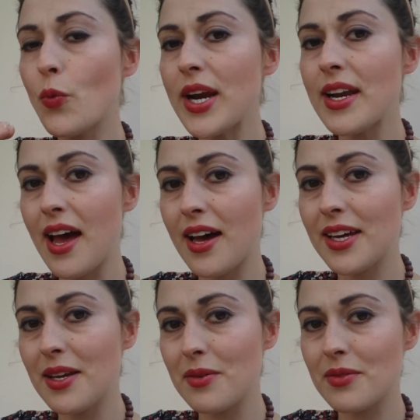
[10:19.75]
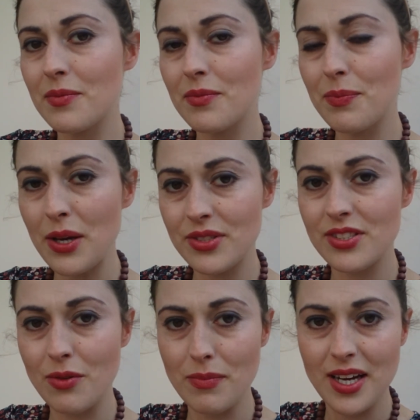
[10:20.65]
when I
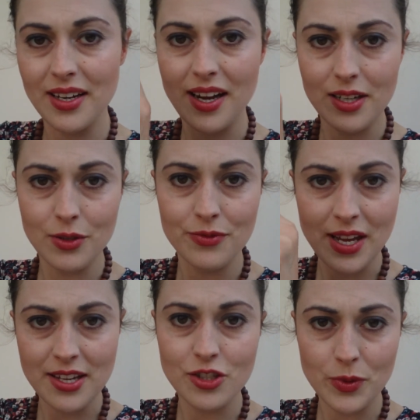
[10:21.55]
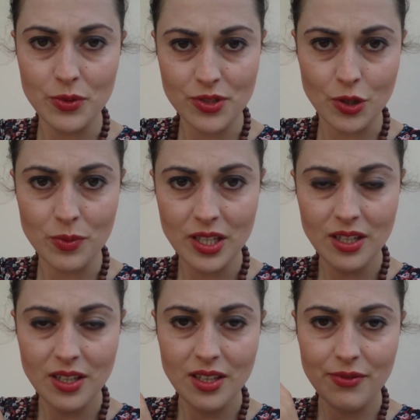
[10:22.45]
posted on my I Love SW Soup
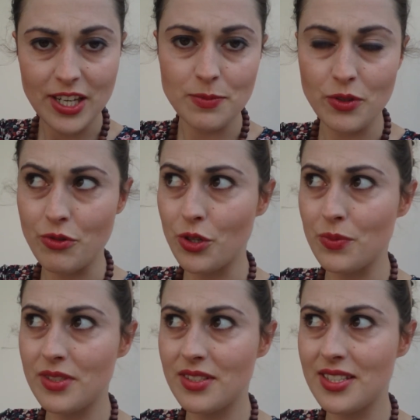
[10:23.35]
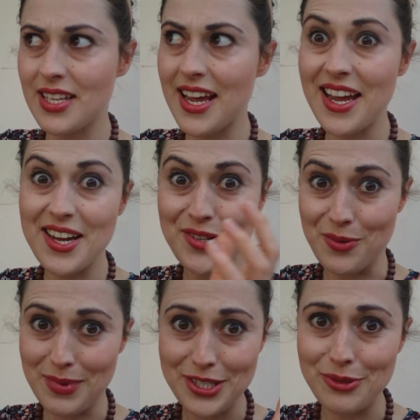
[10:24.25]
Facebook group to say I
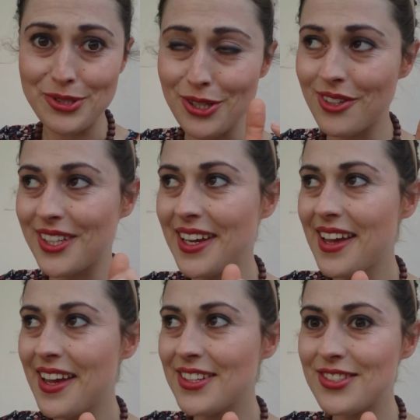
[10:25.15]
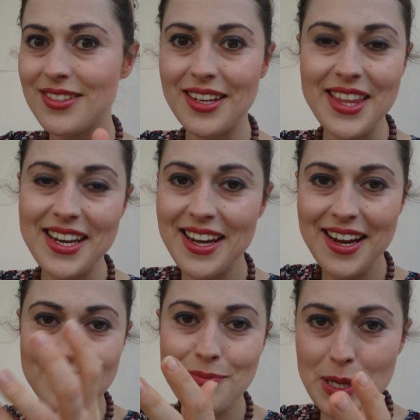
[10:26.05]
got my new toy, and then
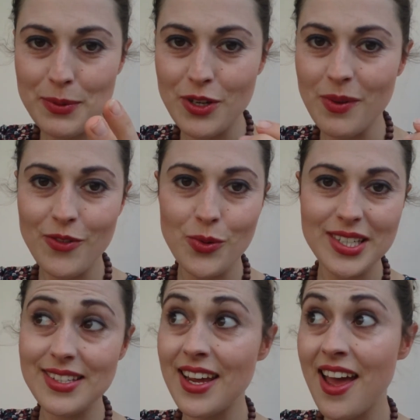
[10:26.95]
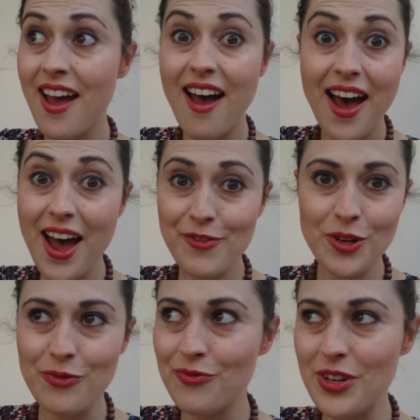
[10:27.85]
I had people coming forward to say, I've
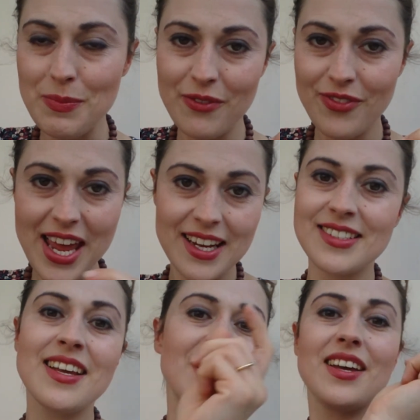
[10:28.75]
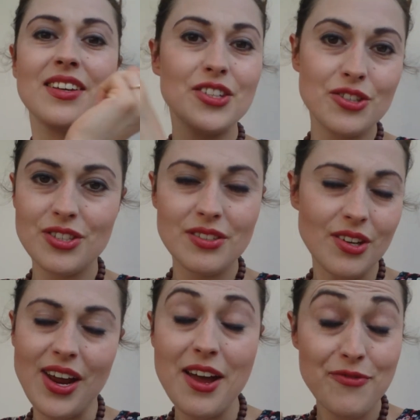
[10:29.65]
got a Fitbit Flex.
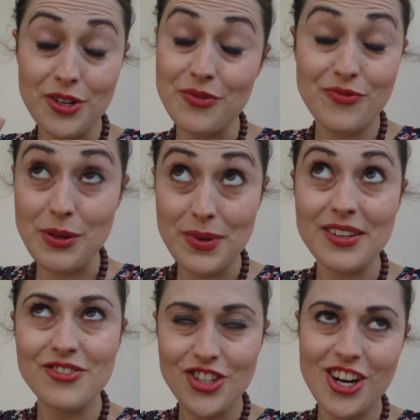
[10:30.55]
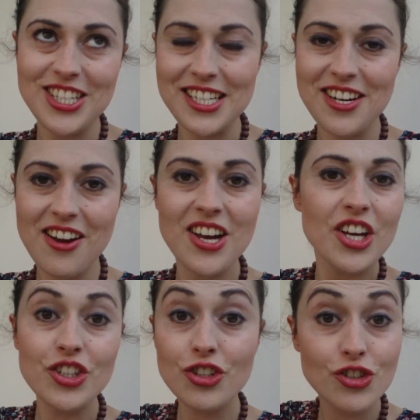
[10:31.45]
I've got a Fitbit Charge HR.
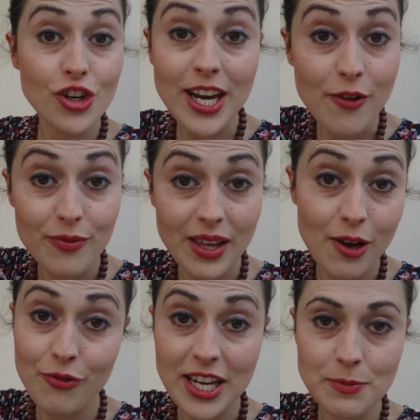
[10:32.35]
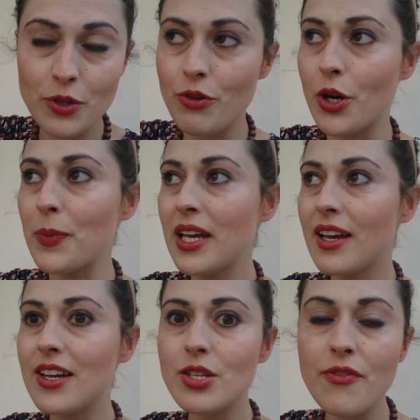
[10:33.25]
You should join our Facebook group.
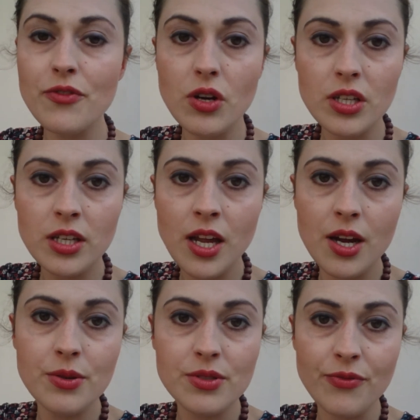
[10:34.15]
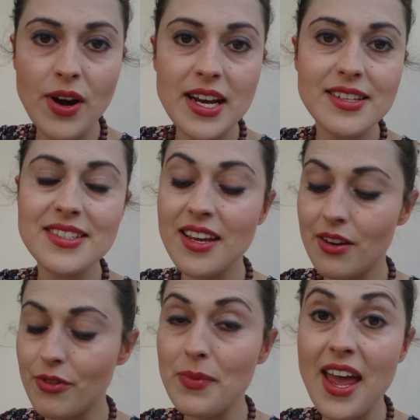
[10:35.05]
And so I've got loads of friends
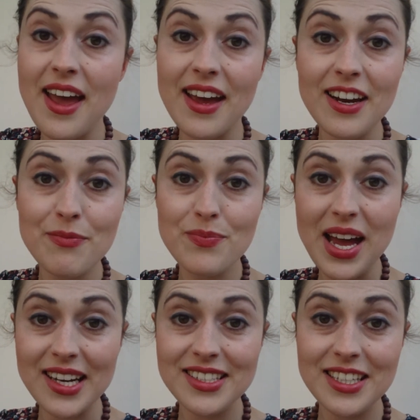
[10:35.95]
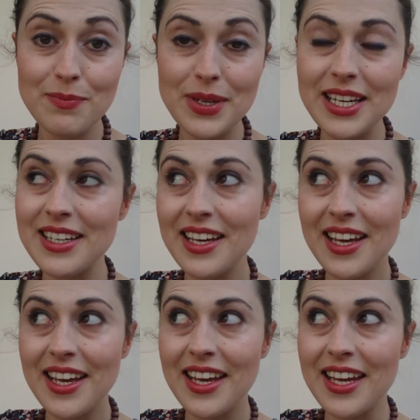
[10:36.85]
from there, and I've actually been
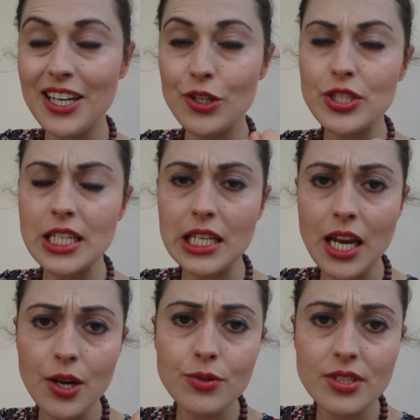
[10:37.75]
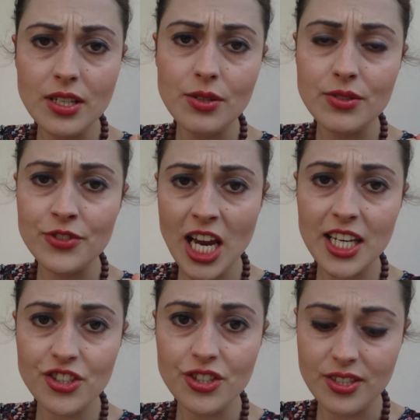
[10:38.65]
included in loads and loads of
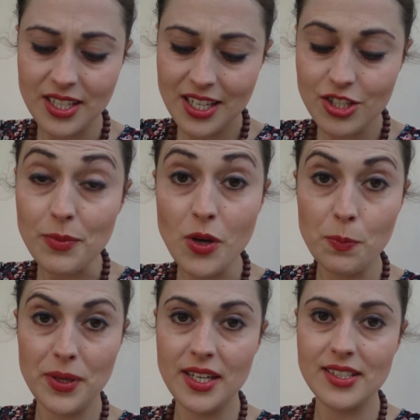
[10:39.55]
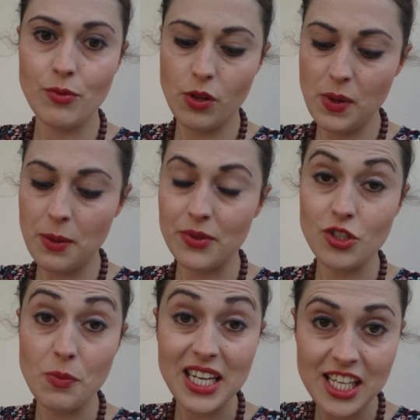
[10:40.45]
challenges. So I'm competing with people.
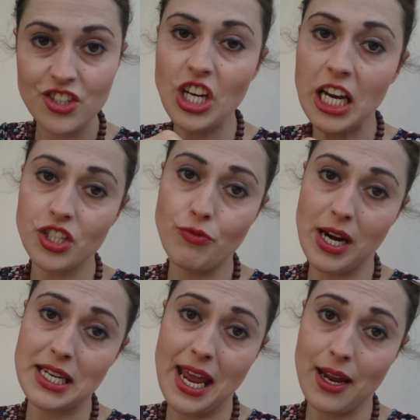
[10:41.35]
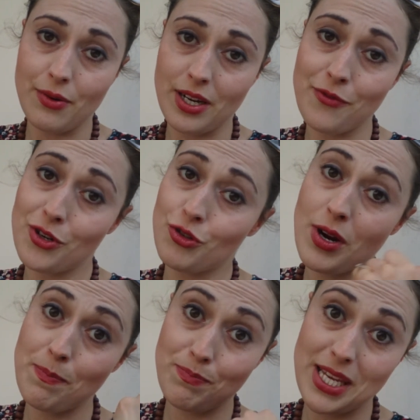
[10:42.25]
So I'm in a challenge right now, and I've got to
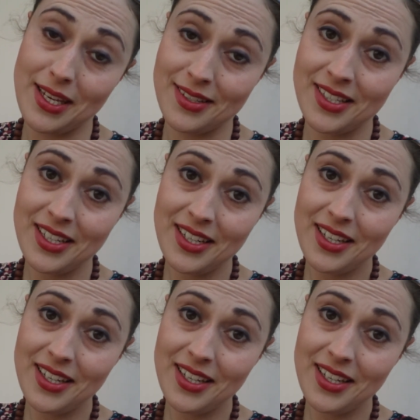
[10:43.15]
try and beat